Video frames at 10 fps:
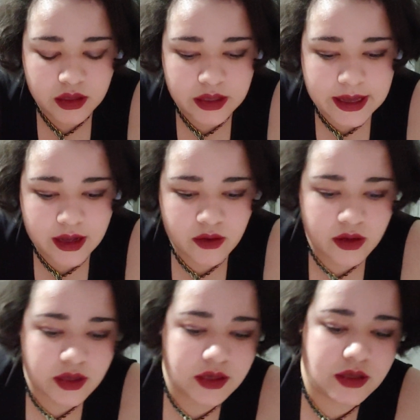Now,
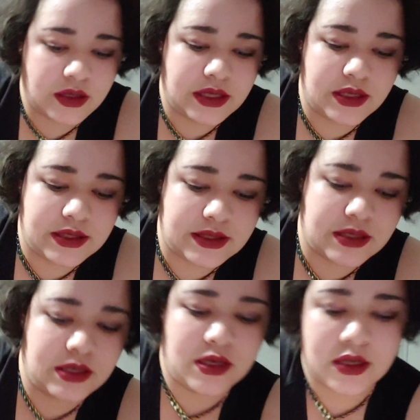
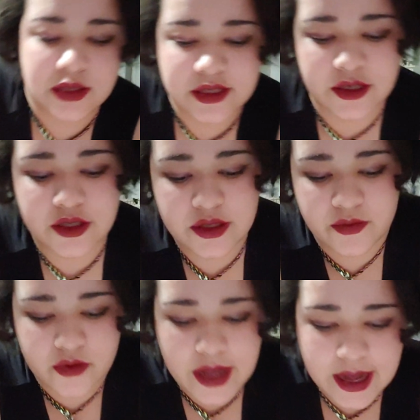these
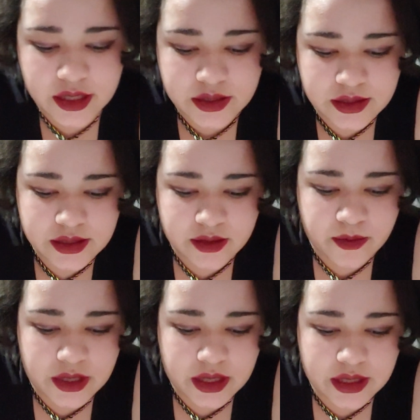dissociative reactions can
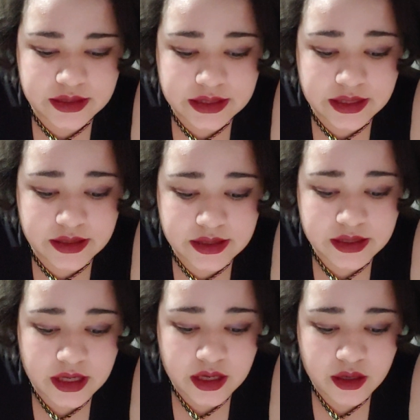be
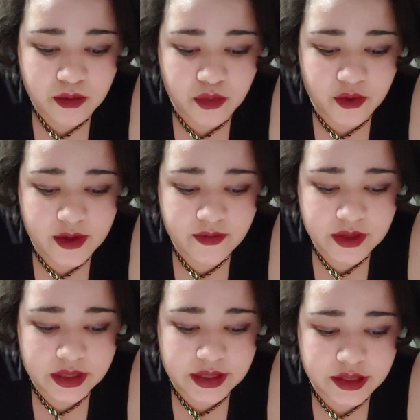intense, brief
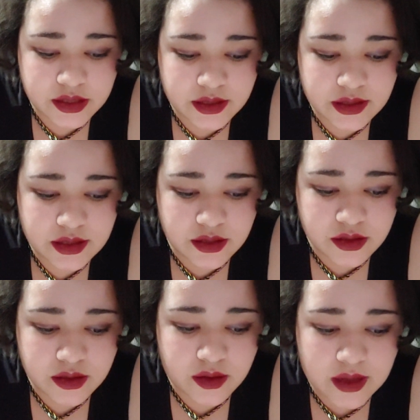conditions,
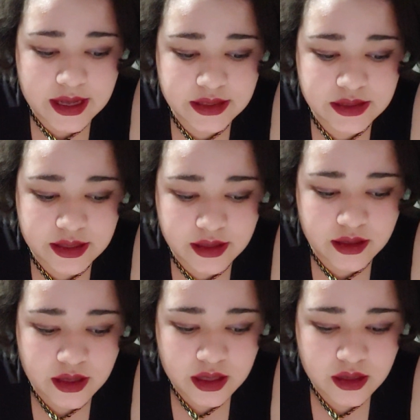usually
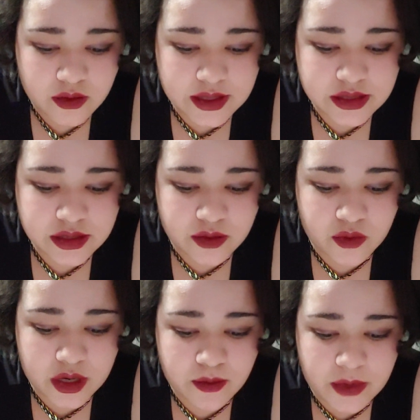lasting less than
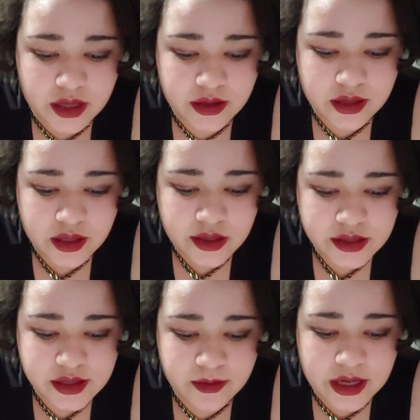1 month,
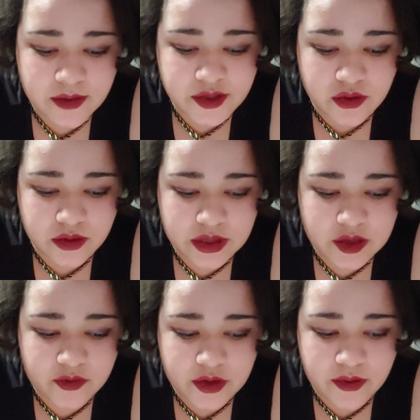sometimes
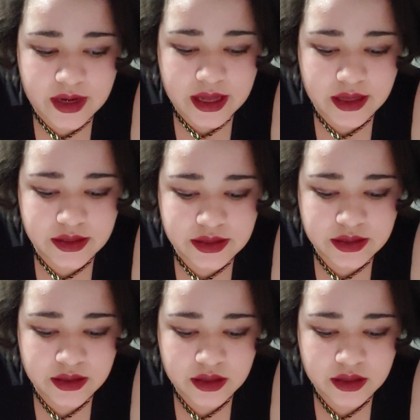only a few days.